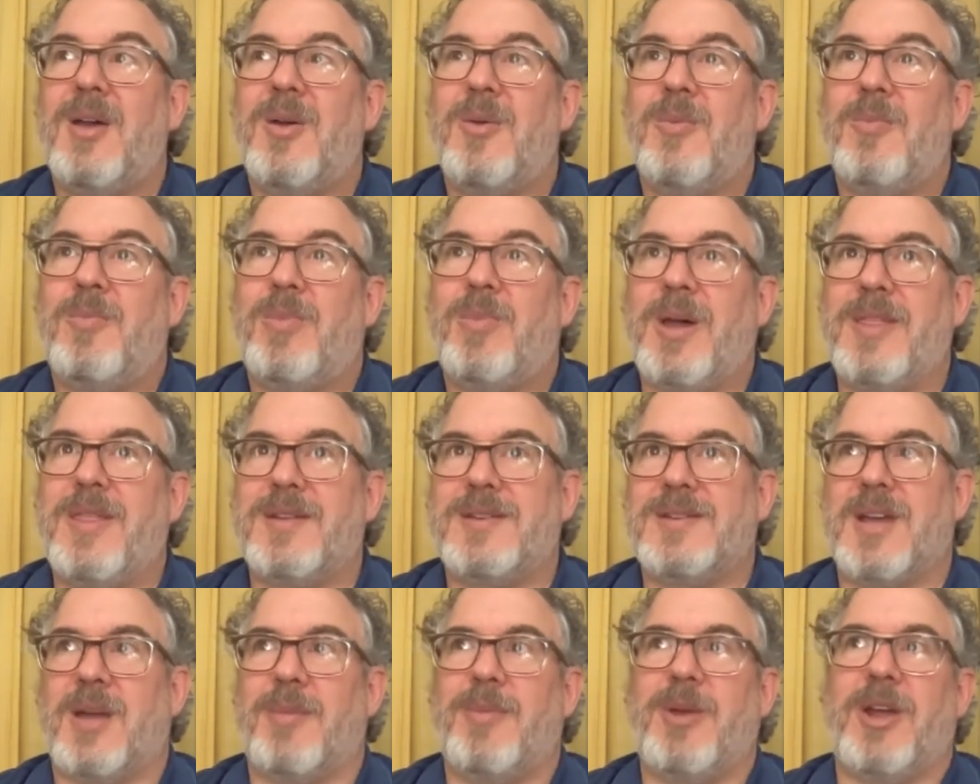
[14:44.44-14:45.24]
by the
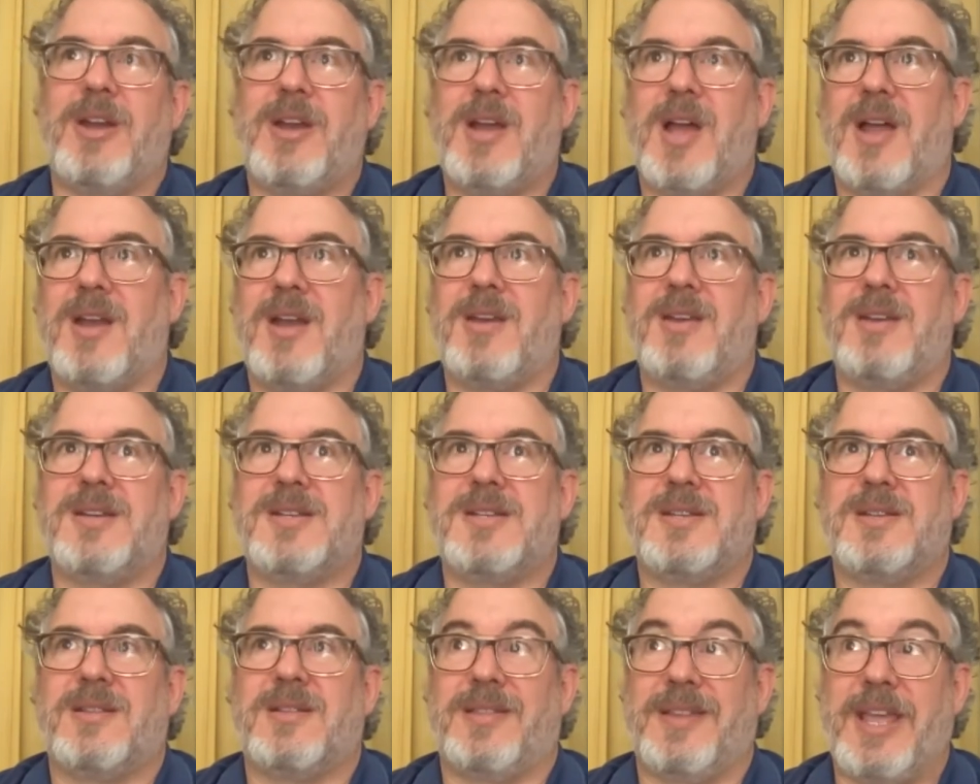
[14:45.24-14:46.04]
time I'd gotten
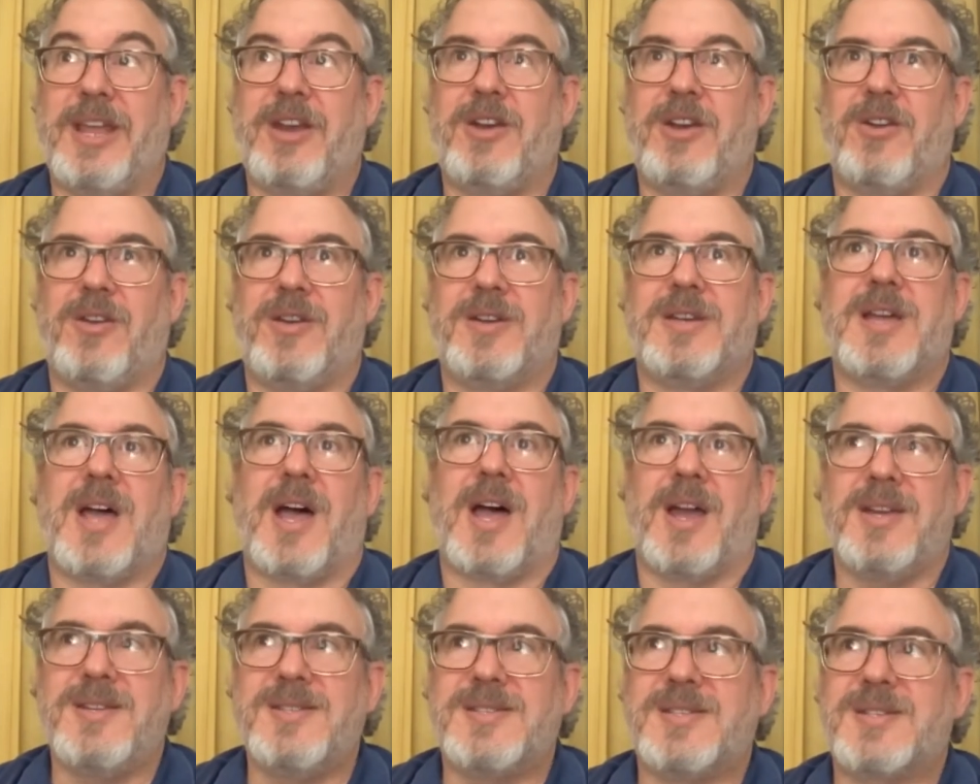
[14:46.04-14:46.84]
later into
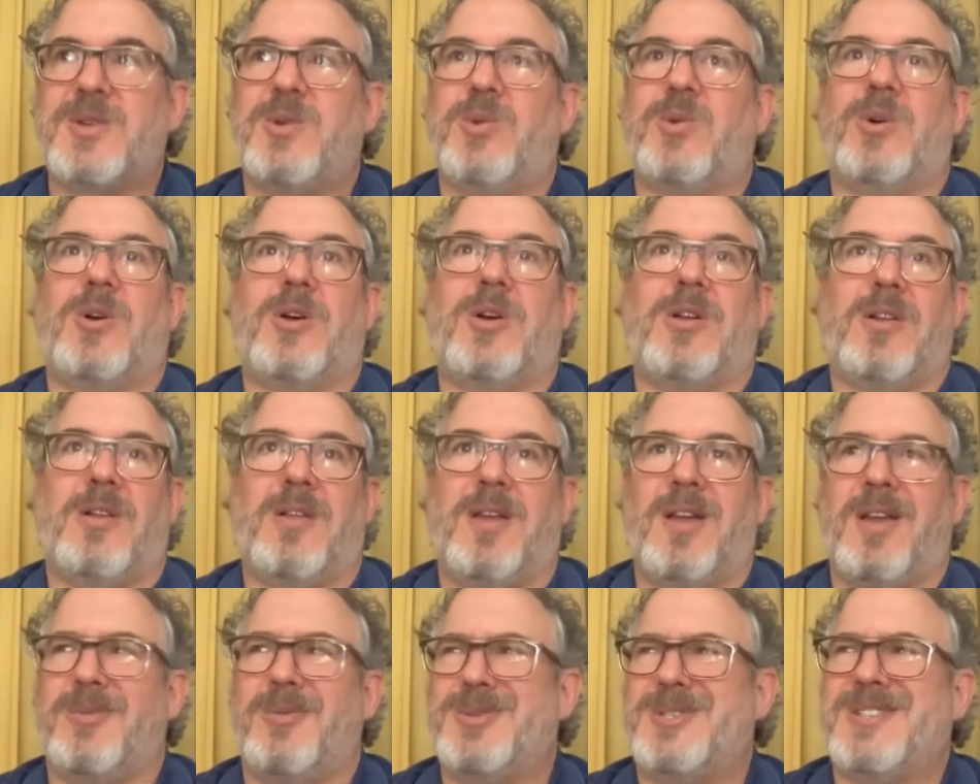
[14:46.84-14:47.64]
high school,
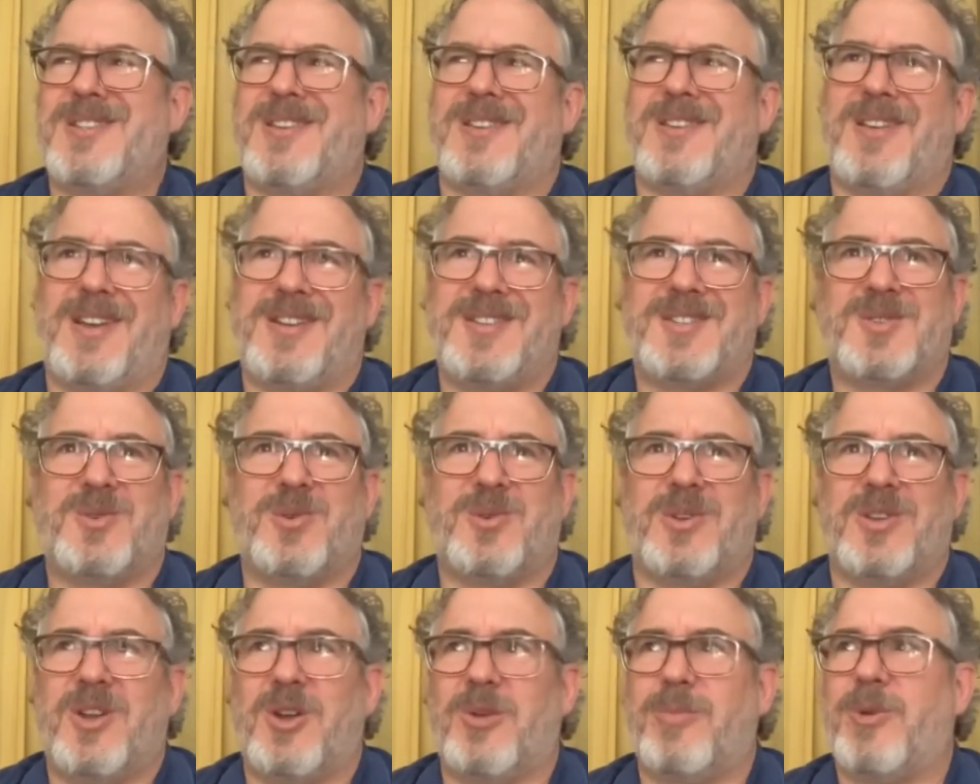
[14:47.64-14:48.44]
I was the high
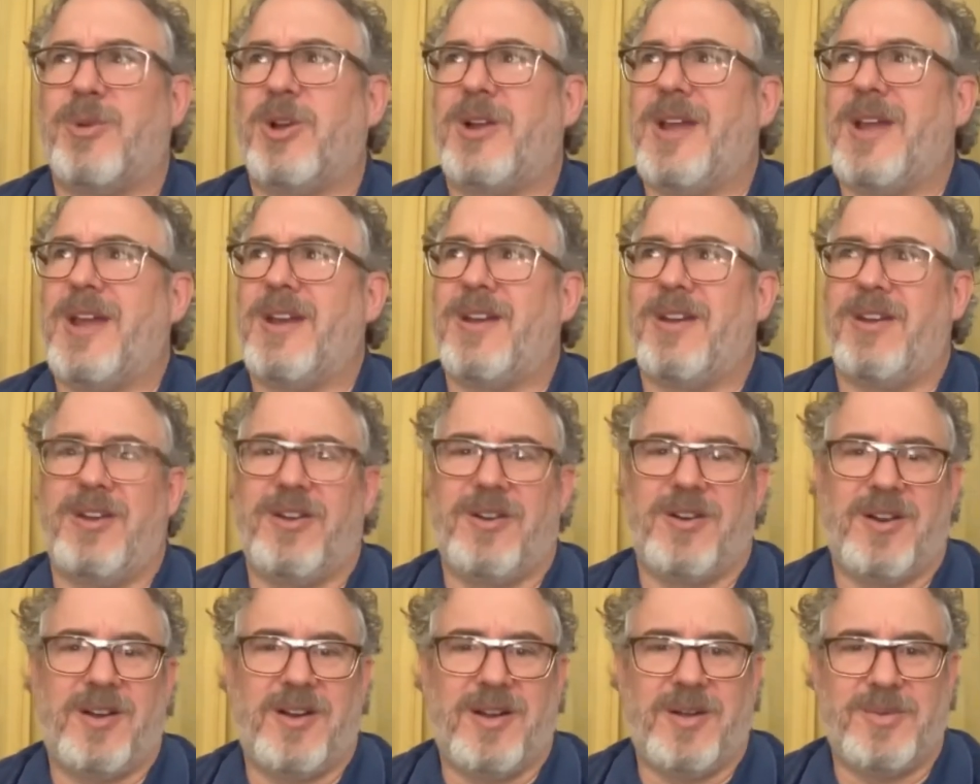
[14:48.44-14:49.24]
school yearbook
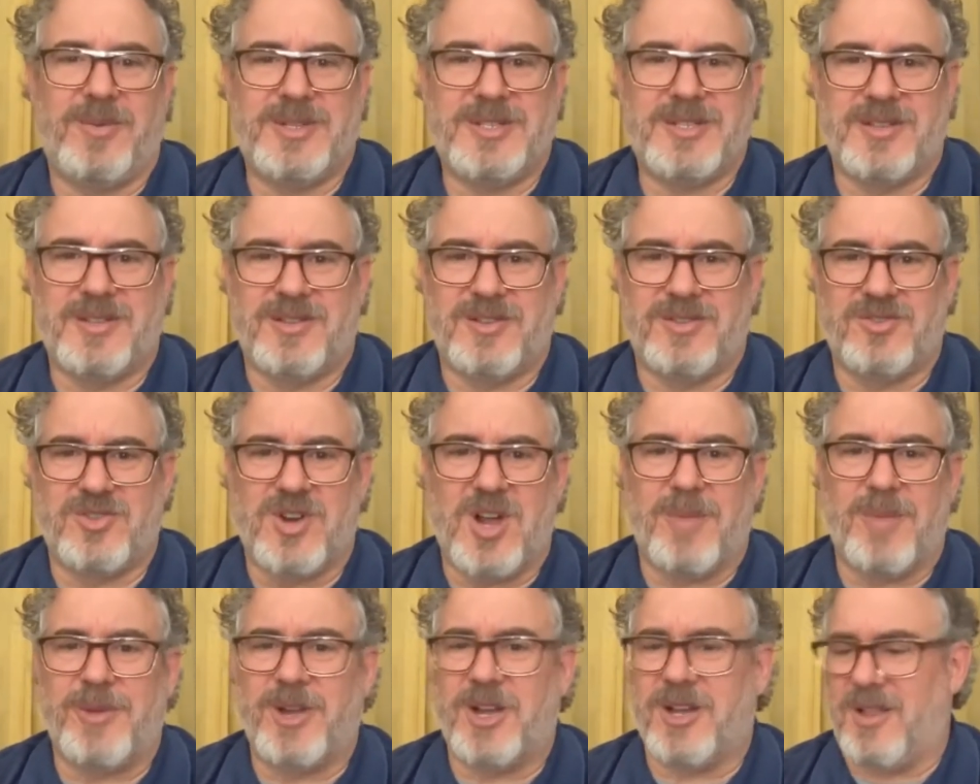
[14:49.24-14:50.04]
editor. I was in the
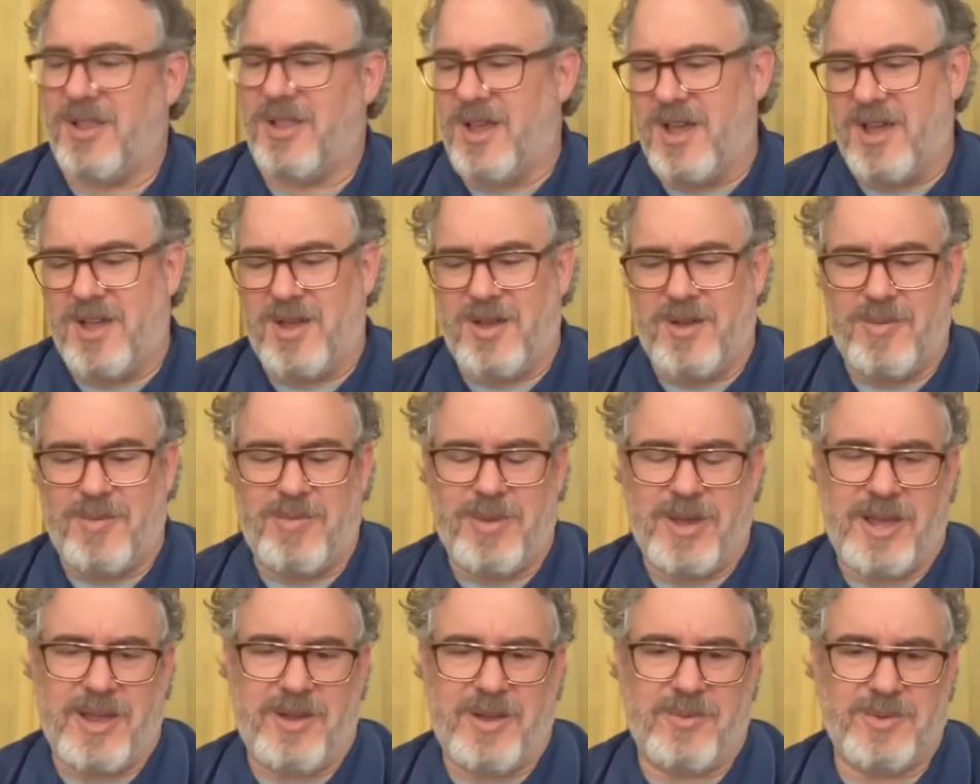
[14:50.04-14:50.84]
drama club.
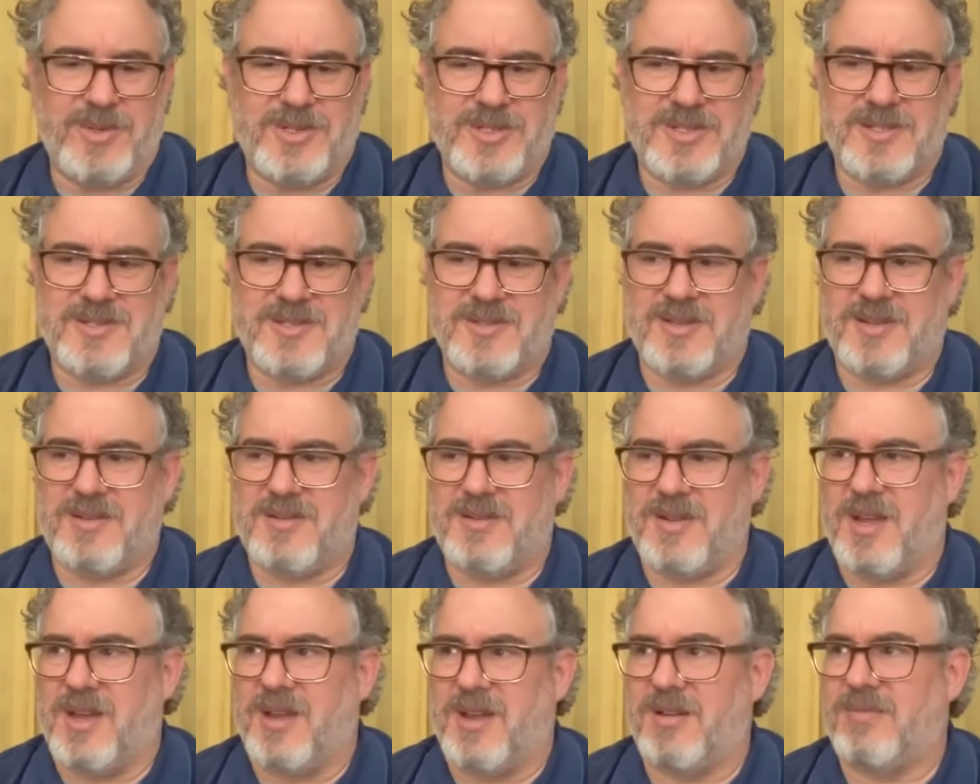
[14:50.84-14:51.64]
I was
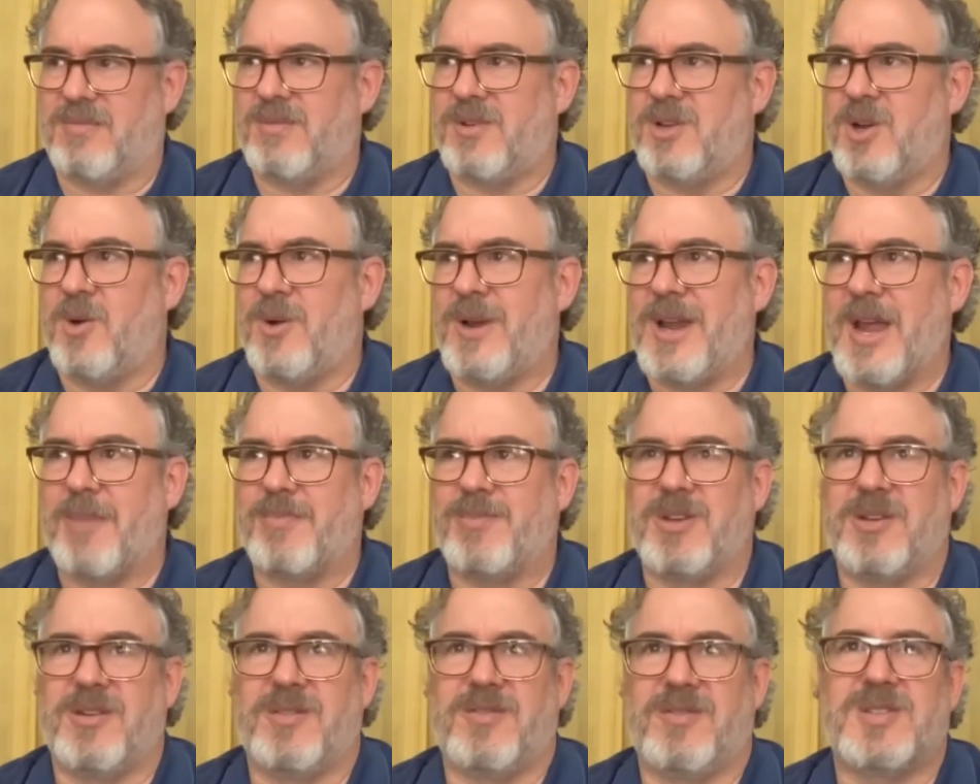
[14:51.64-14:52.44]

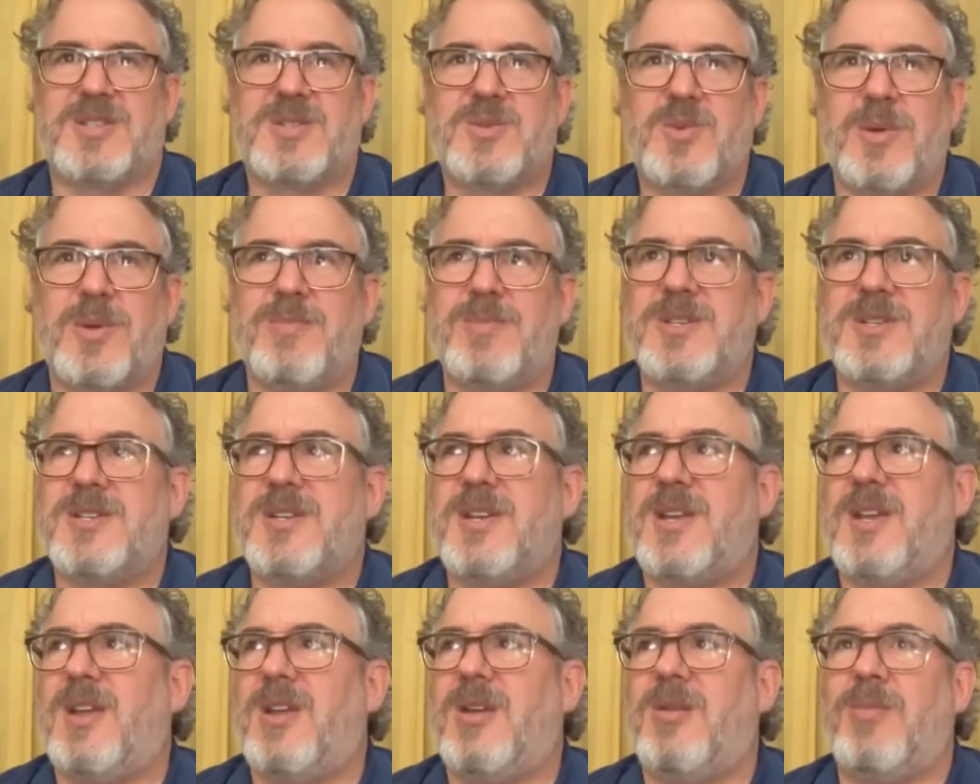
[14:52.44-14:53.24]
co-captain of the swim
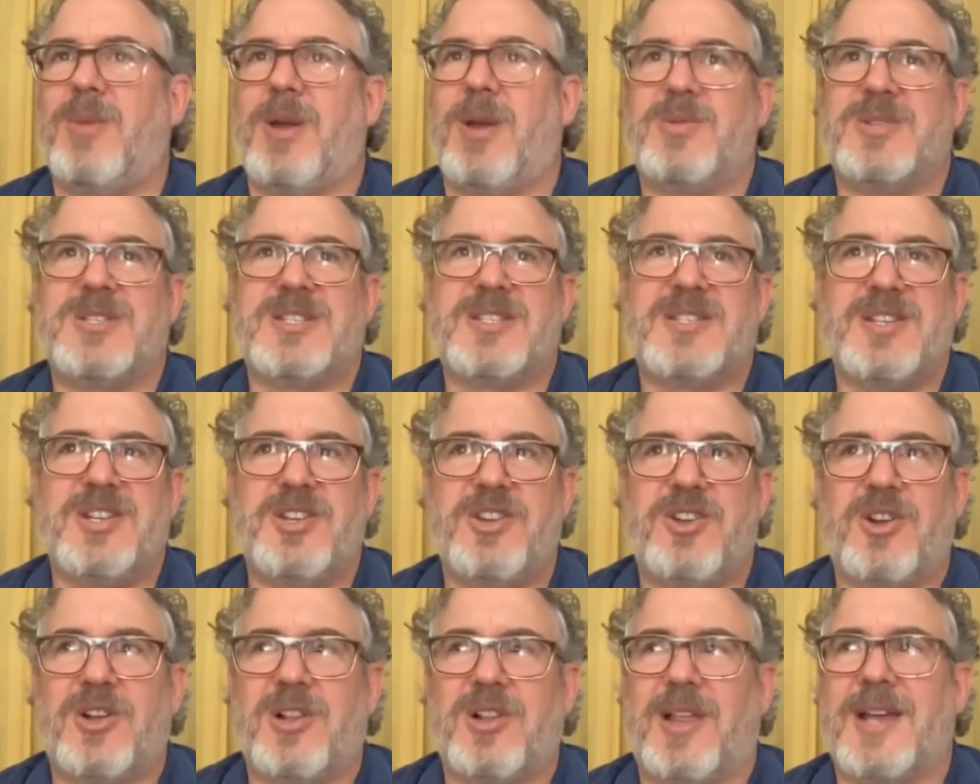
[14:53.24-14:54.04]
team. I was a
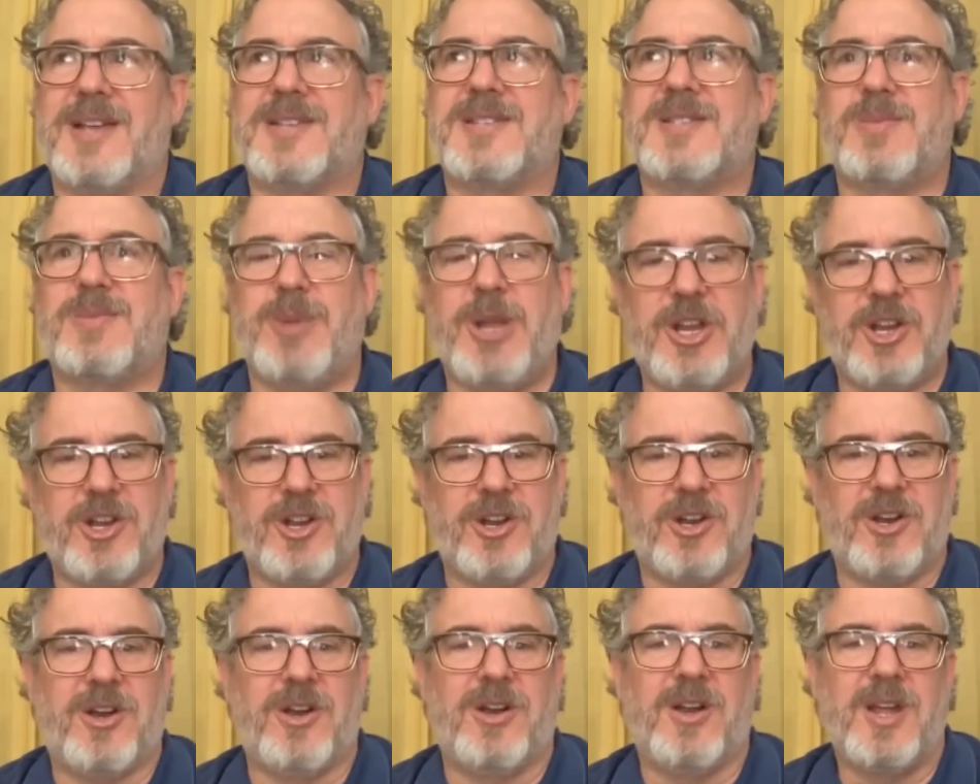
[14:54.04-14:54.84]
senior class
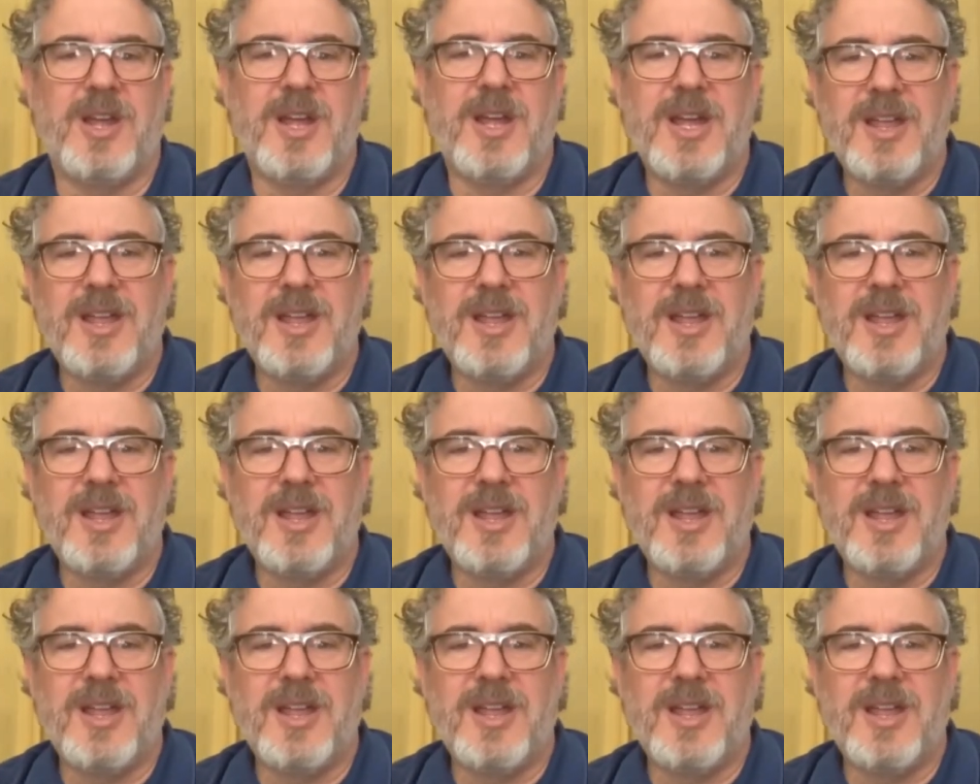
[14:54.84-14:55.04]
speaker.